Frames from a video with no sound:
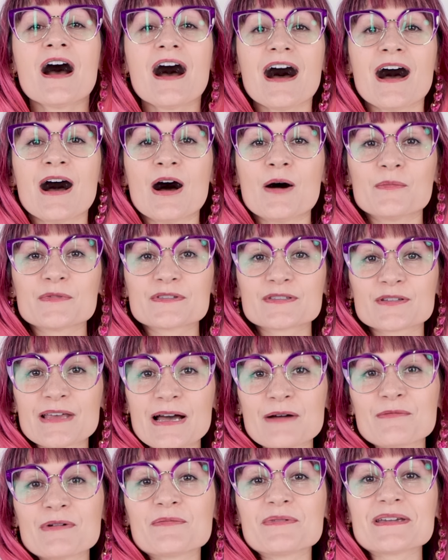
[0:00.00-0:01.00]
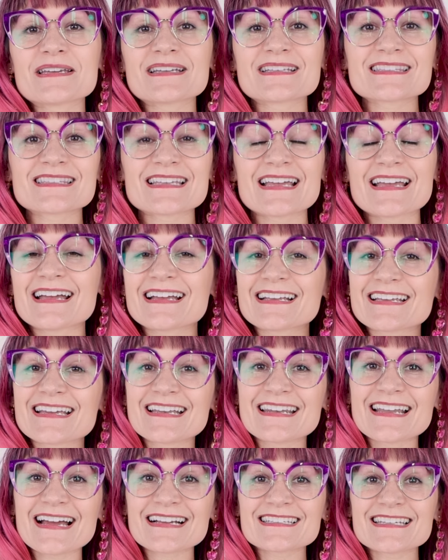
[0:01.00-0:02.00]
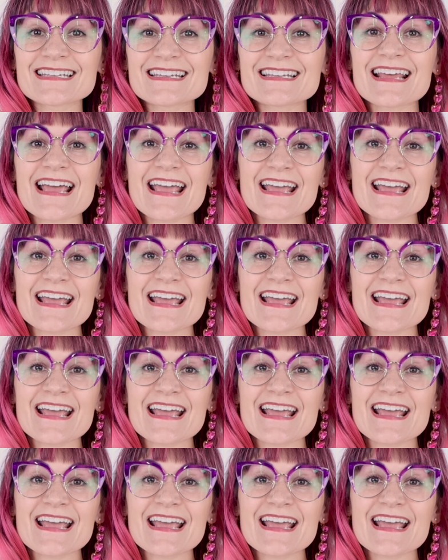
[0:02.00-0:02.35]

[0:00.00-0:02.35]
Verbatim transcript: Um, so that way we can stay connected